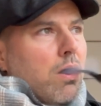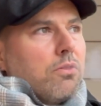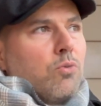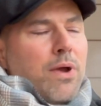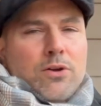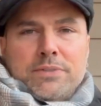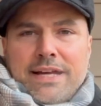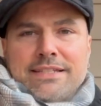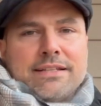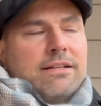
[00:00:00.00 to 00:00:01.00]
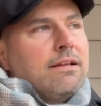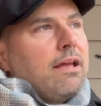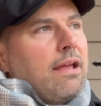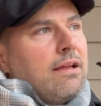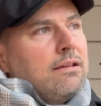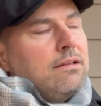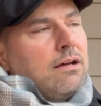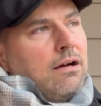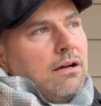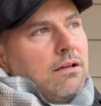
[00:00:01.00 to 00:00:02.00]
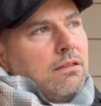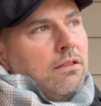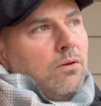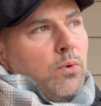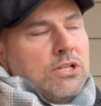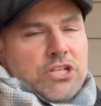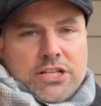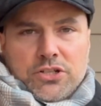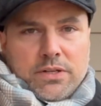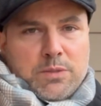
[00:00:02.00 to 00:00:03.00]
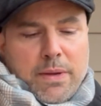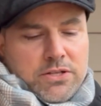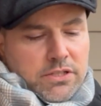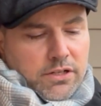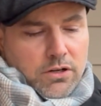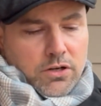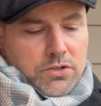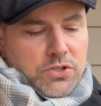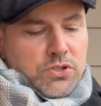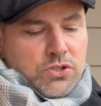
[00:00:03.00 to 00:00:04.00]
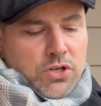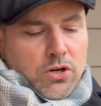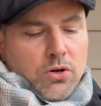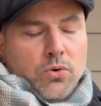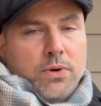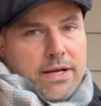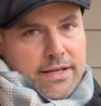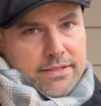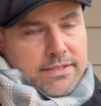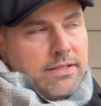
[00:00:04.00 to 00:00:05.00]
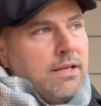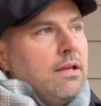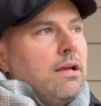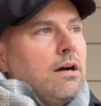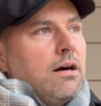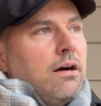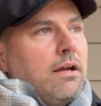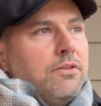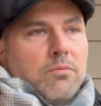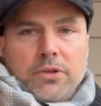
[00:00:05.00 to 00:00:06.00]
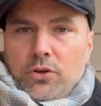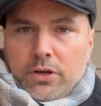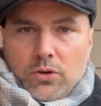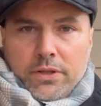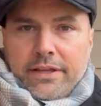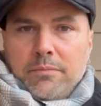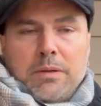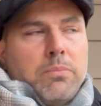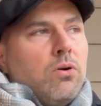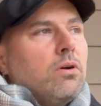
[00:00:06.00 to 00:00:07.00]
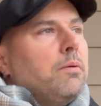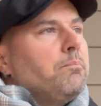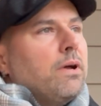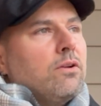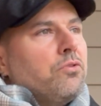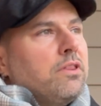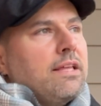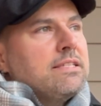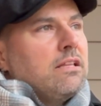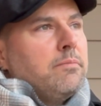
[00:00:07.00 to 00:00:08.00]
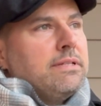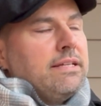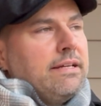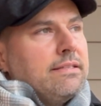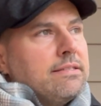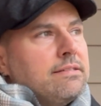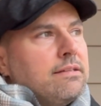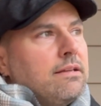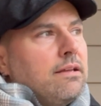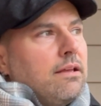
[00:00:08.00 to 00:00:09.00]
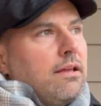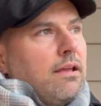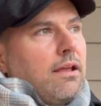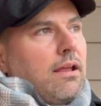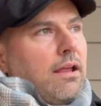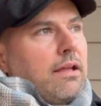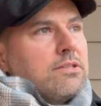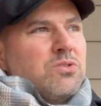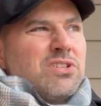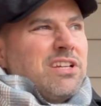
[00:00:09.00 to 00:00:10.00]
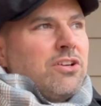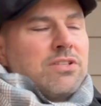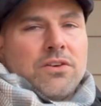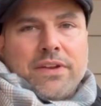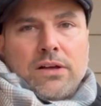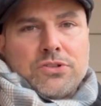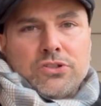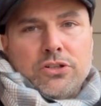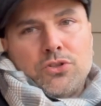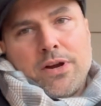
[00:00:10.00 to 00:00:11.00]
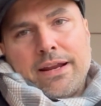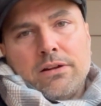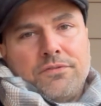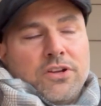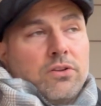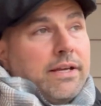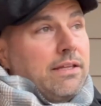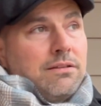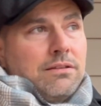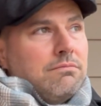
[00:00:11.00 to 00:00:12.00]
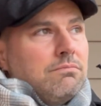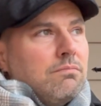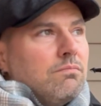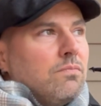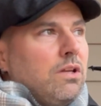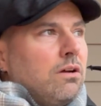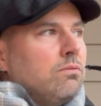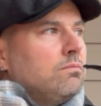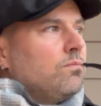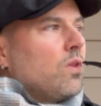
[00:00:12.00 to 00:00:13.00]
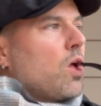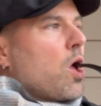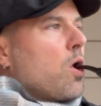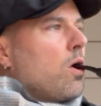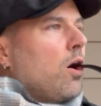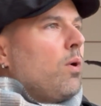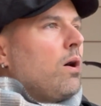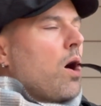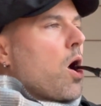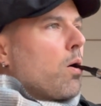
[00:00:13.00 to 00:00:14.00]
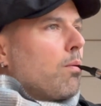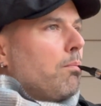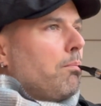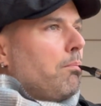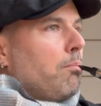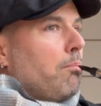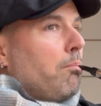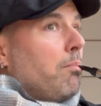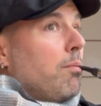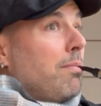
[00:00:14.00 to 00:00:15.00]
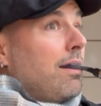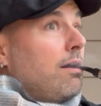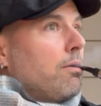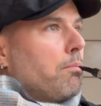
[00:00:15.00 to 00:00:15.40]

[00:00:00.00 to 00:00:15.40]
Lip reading: The Red Odessa and the Winchester especially are so nice. And you can only get them in bulk. I don't think they sell them in tins. And so just get yourself an ounce or two, try it out. If you don't like it, then, you know, oh well. But